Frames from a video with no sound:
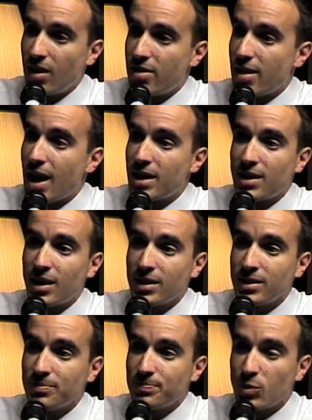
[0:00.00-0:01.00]
That
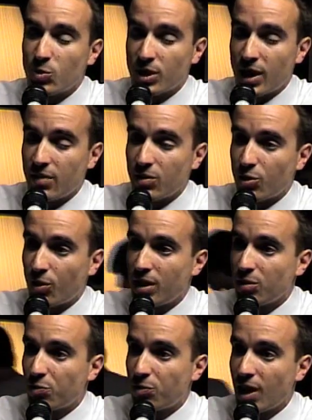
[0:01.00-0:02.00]
night, we're going to have a
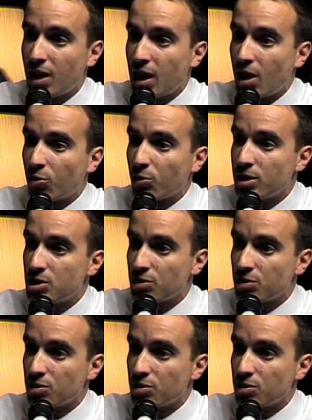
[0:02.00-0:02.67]
great fan outreach